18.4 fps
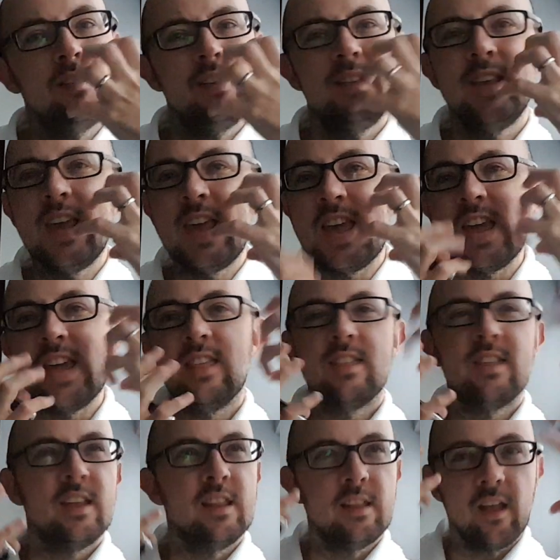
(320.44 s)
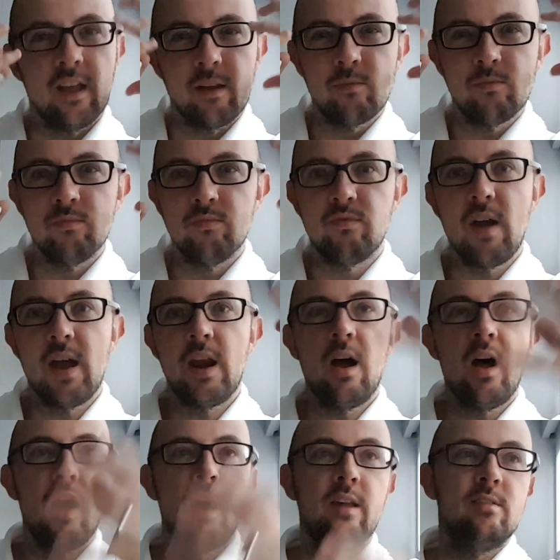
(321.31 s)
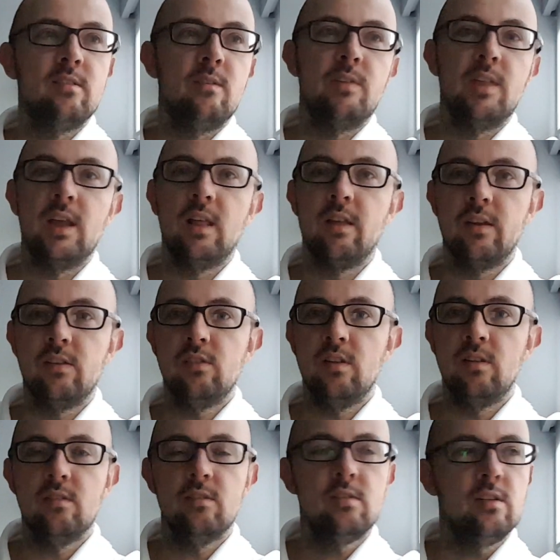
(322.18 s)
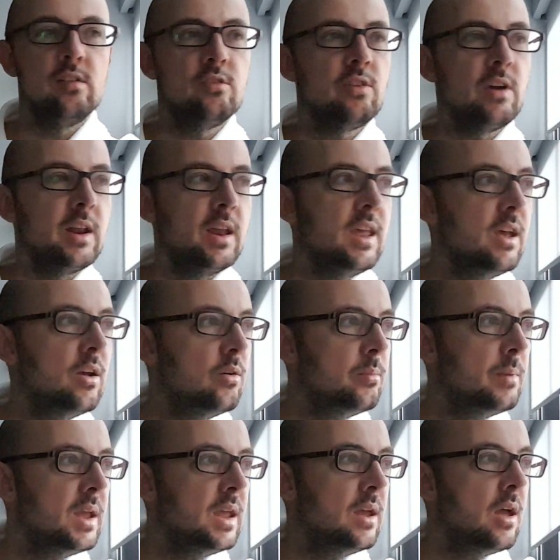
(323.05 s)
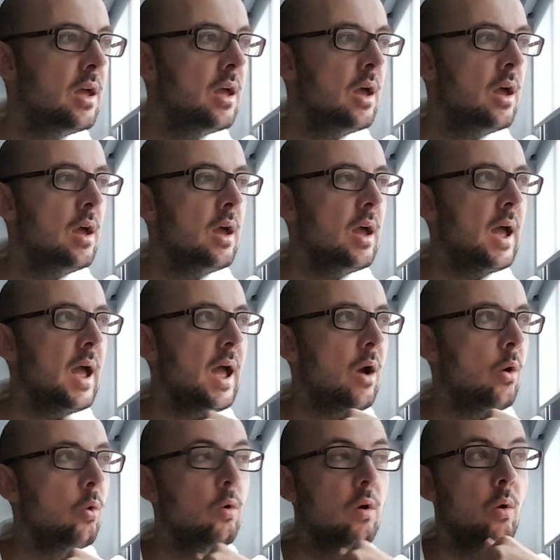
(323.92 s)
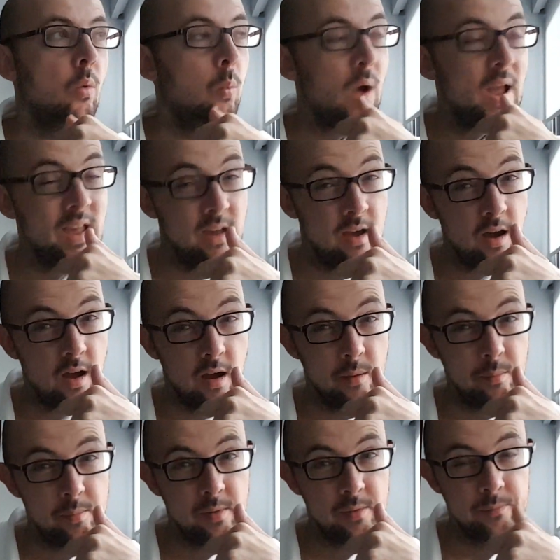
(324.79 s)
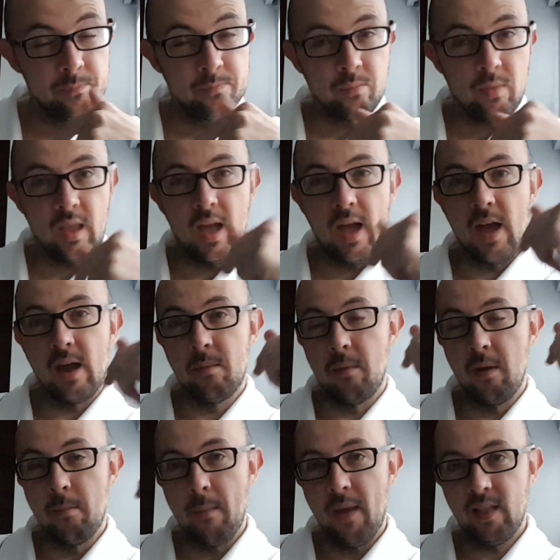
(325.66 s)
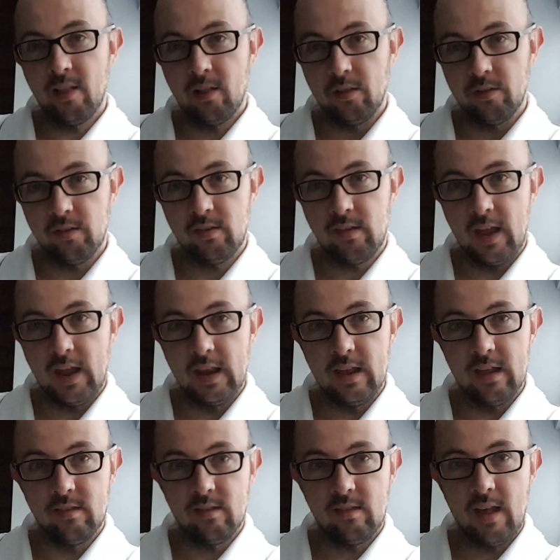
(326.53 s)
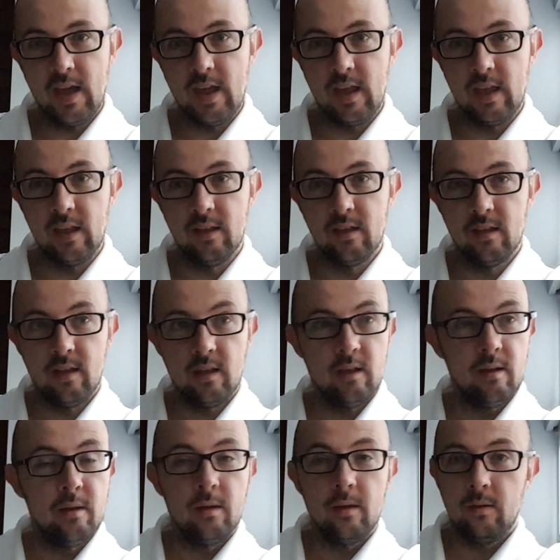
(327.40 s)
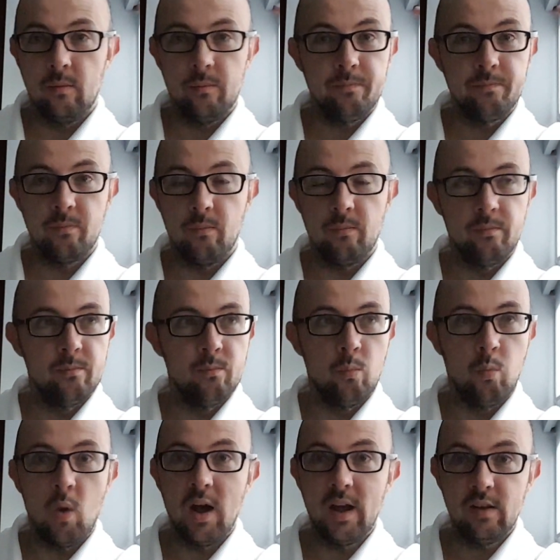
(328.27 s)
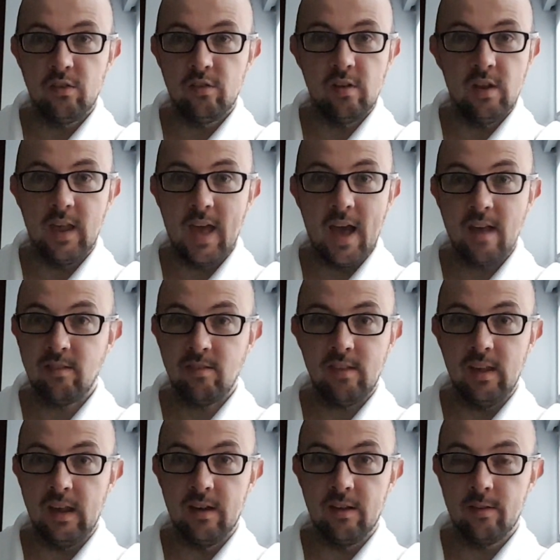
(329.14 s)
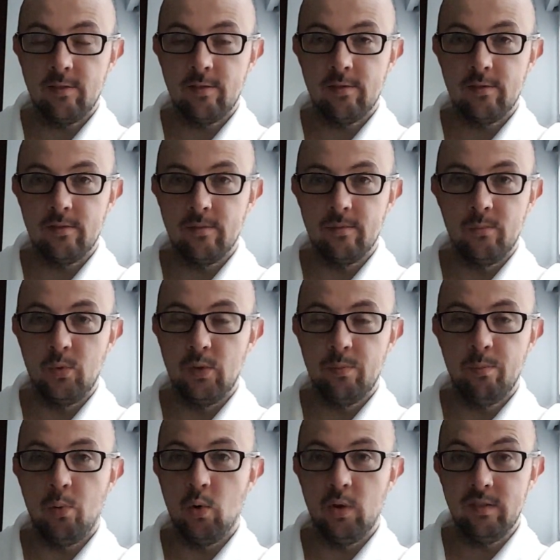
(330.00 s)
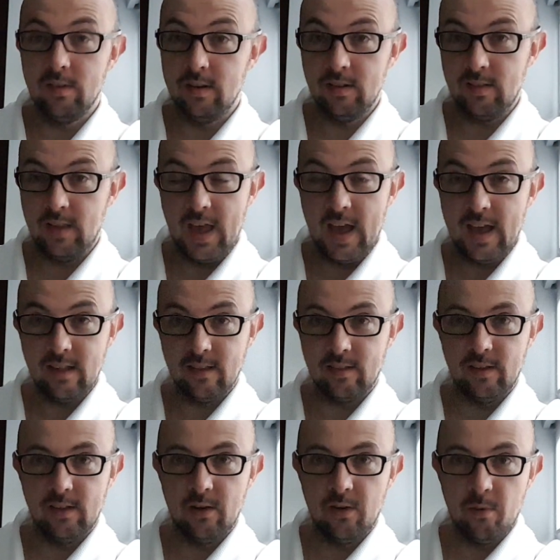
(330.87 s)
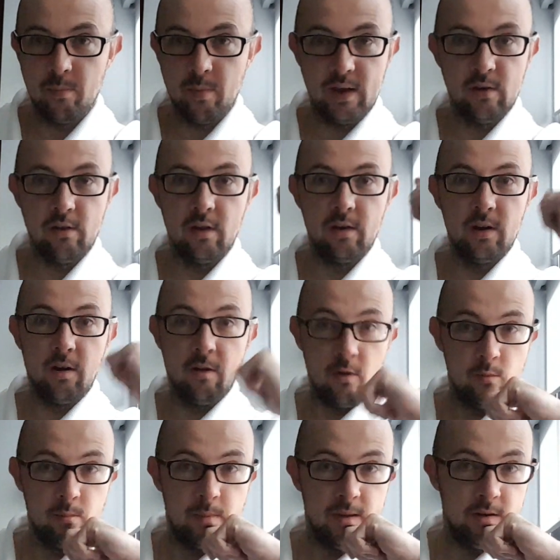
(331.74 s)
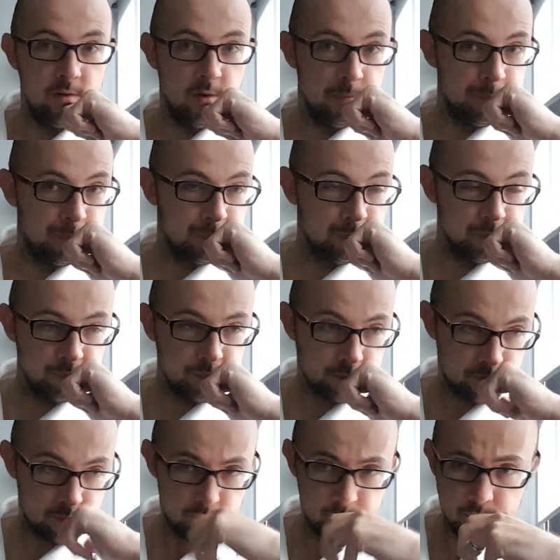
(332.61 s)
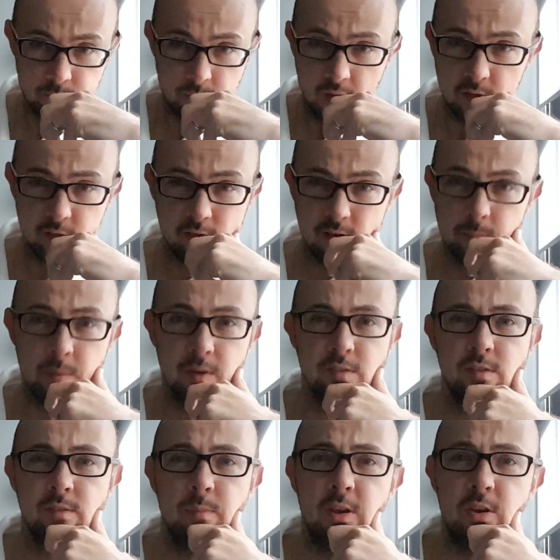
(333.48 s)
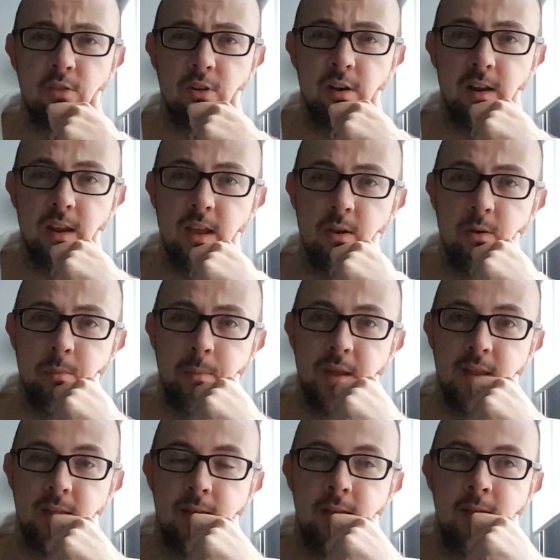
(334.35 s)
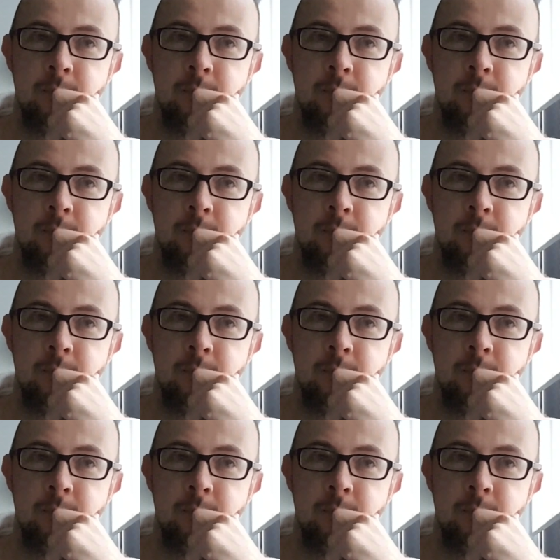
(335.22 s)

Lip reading: teeth and like red eyes and everything, like she's trying to kill me. Or I'll wake up and my mental state is saying, why is she gassing us with poisonous gas in our own bedroom? She must be trying to kill me.